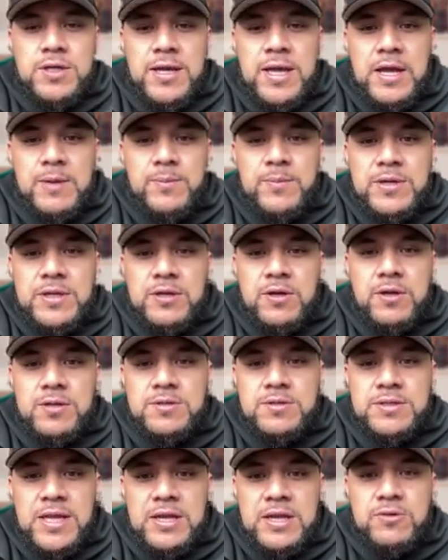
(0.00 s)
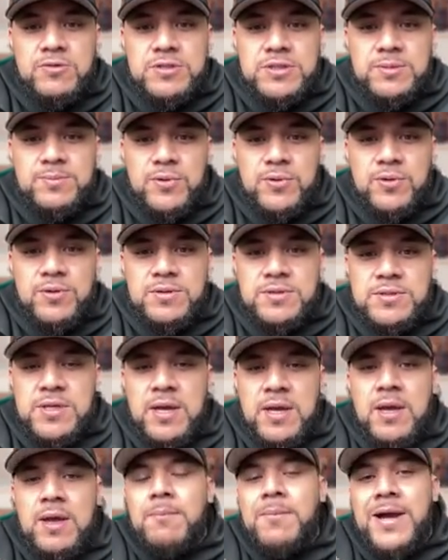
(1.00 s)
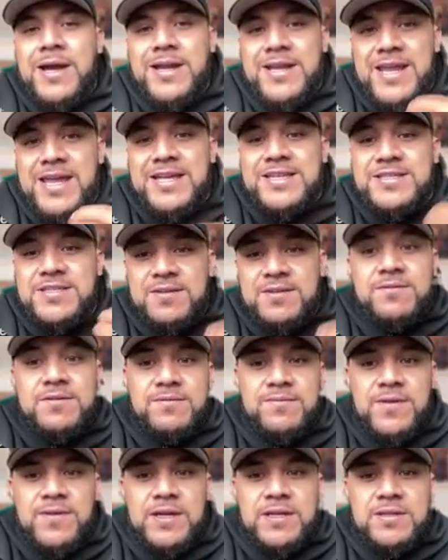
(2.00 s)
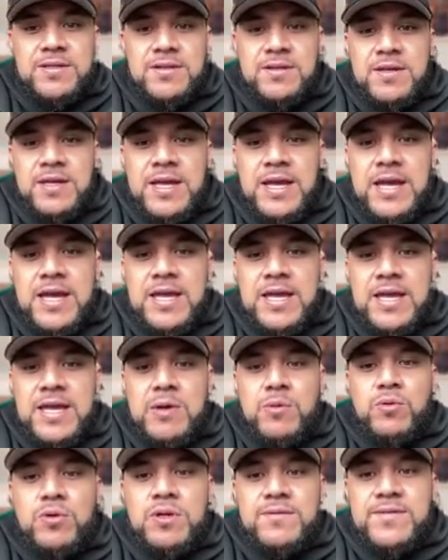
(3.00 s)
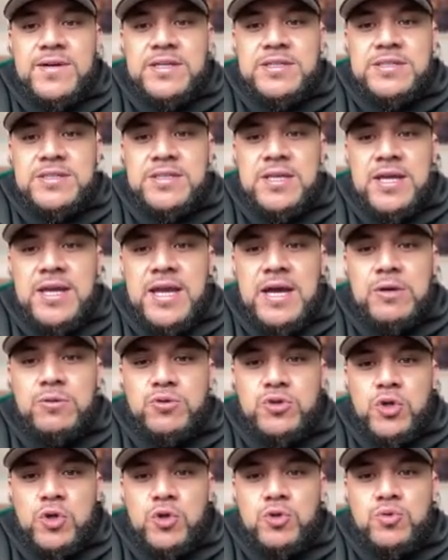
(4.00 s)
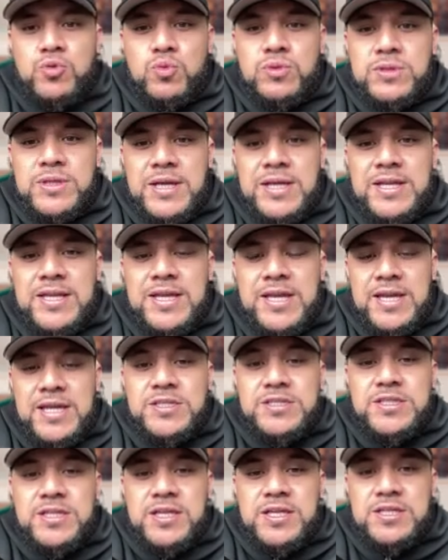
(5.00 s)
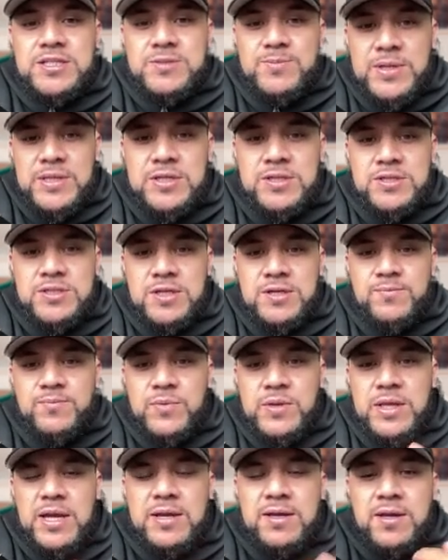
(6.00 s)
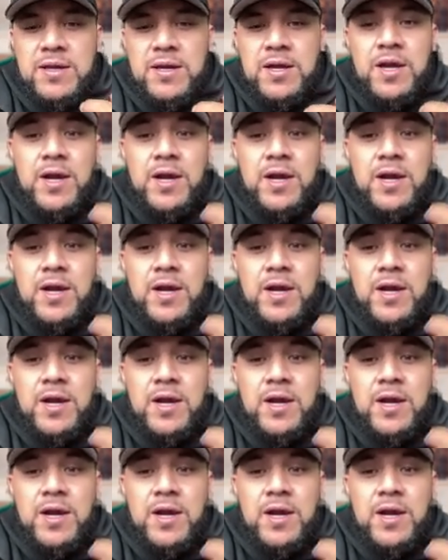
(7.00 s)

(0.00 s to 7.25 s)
how many calories she burns, by an activity factor, and that will give us our total daily energy expenditure, okay?